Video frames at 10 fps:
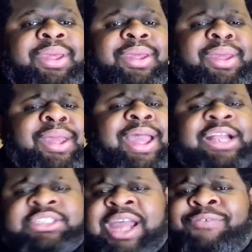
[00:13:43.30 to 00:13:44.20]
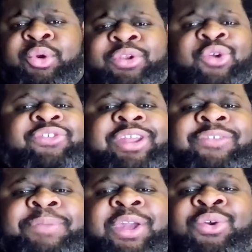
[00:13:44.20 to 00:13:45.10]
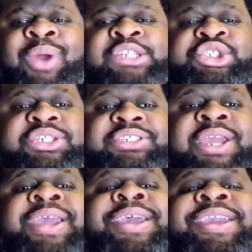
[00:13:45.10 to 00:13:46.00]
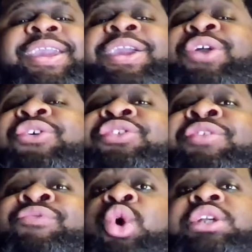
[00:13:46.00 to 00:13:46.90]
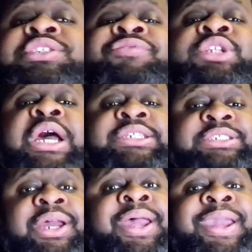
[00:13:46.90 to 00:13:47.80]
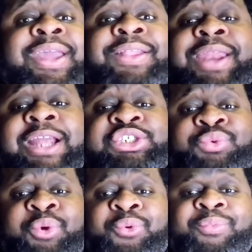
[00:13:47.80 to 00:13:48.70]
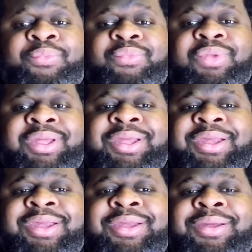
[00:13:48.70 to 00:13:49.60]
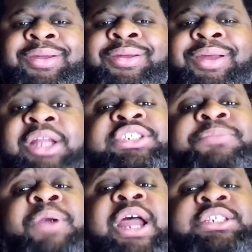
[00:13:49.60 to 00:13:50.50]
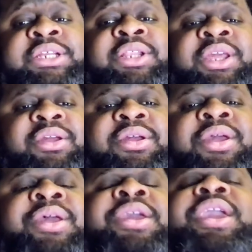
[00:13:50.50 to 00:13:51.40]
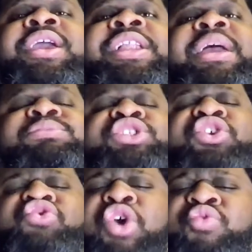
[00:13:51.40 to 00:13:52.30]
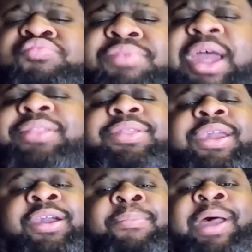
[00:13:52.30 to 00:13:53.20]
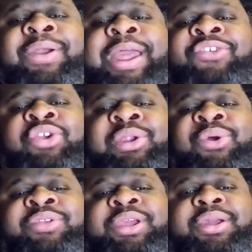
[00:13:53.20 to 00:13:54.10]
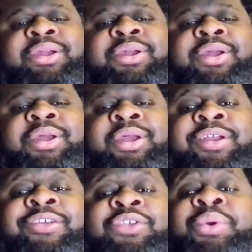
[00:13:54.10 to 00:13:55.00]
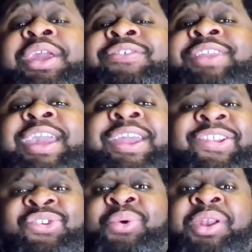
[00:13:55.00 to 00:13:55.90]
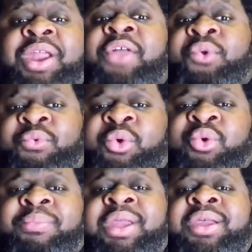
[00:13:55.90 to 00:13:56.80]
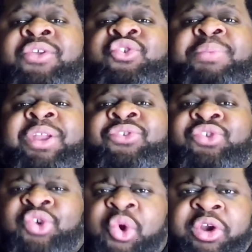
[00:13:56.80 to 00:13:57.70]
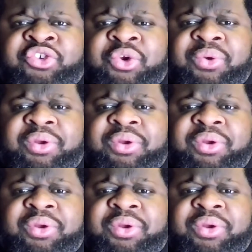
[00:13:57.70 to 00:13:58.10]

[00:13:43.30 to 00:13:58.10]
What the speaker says: As Cavaradossi is being questioned, he hears the voice of Tosca in the next room. Unsurprisingly, he claims to know nothing about Angelotti, so he is taken into another room to be tortured.